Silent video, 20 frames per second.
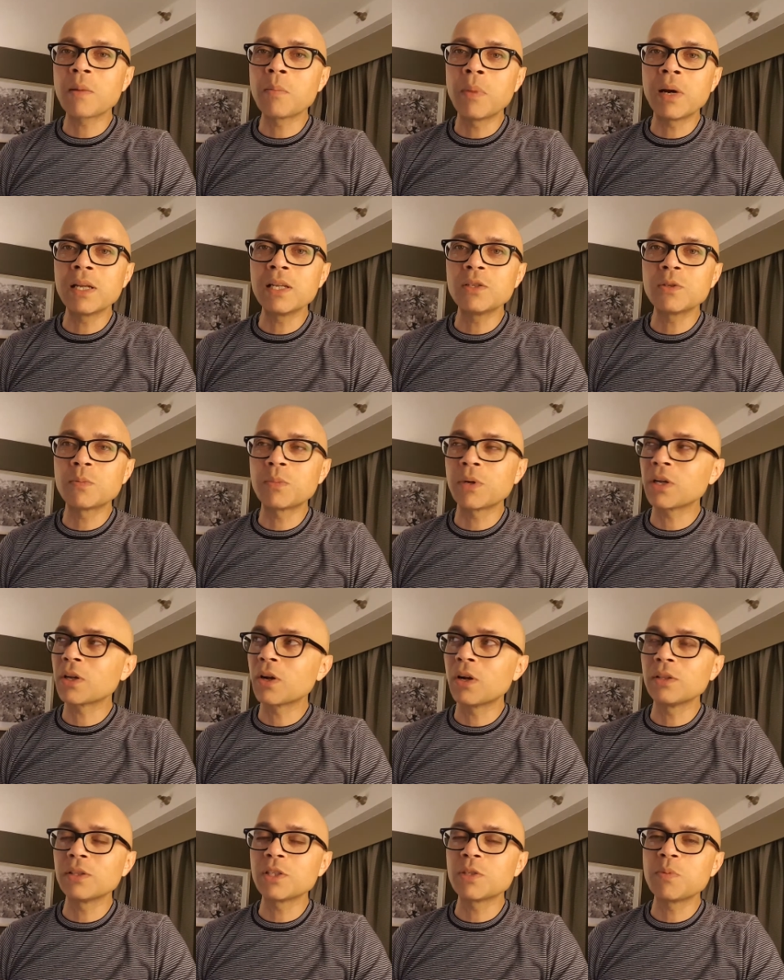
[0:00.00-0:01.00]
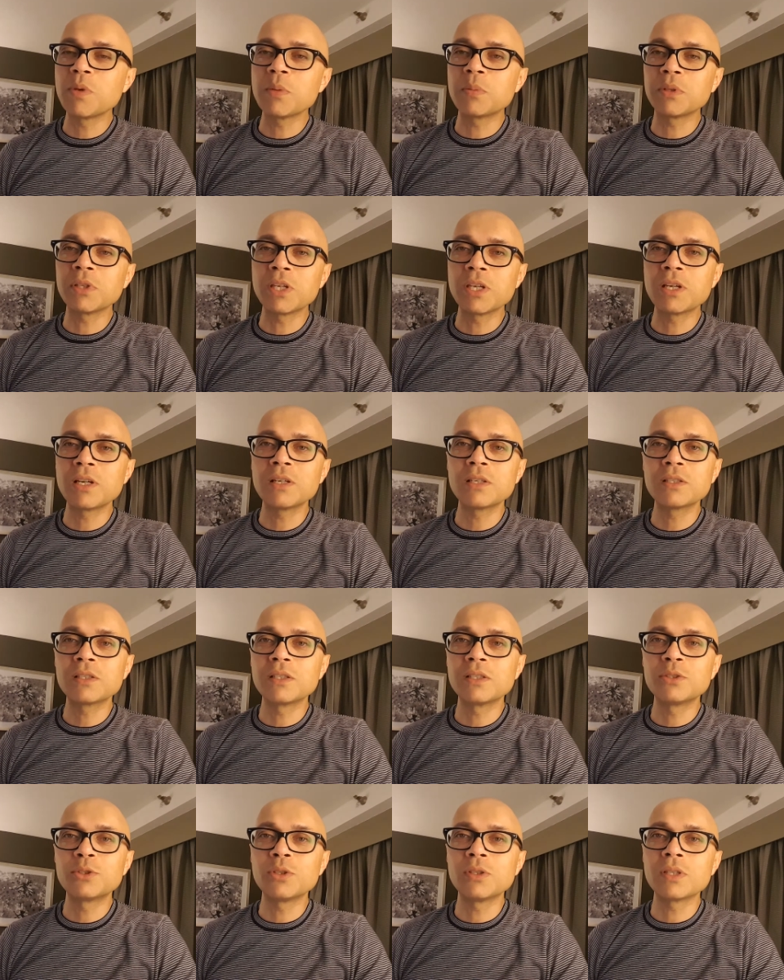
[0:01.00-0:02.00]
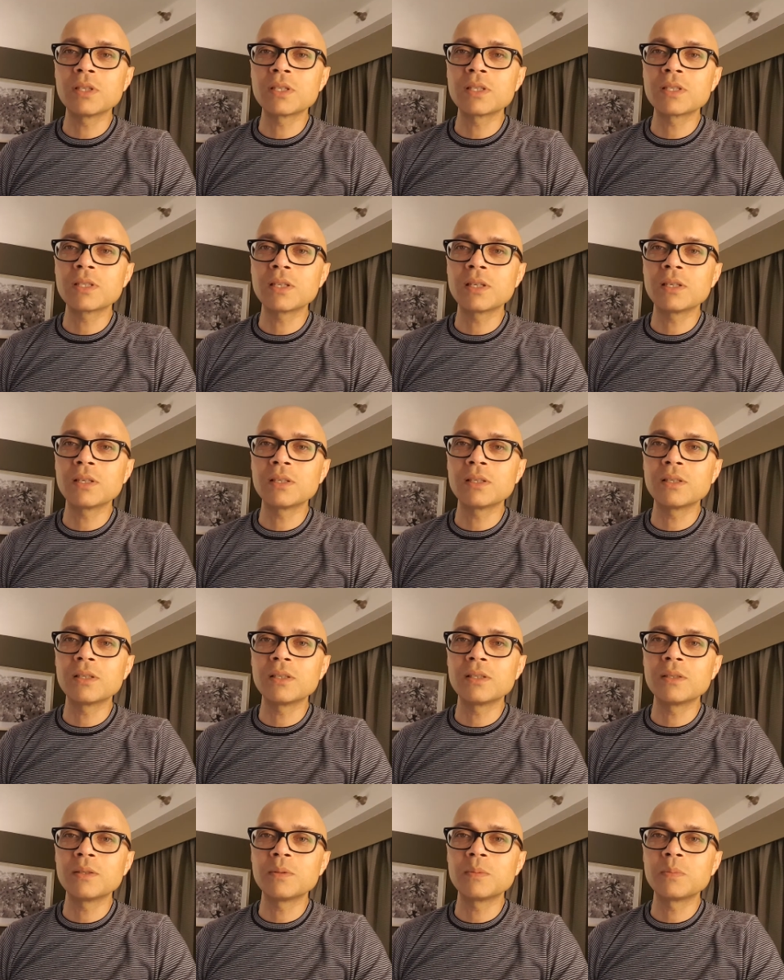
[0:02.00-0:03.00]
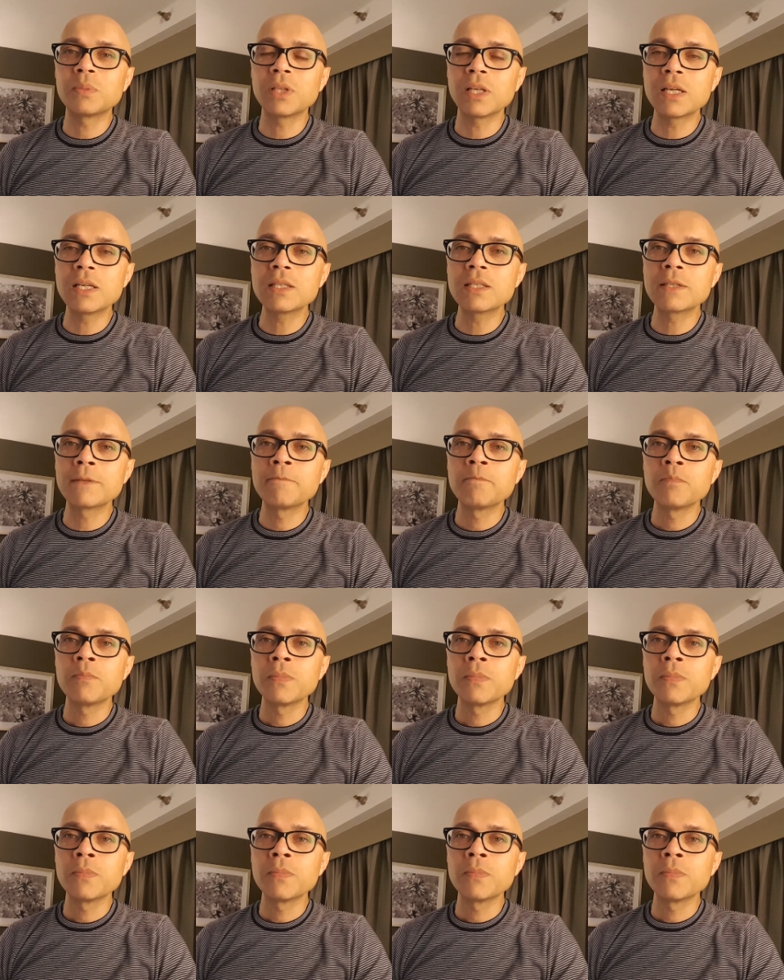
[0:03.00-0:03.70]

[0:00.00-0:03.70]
of money to bring all these people here to this place.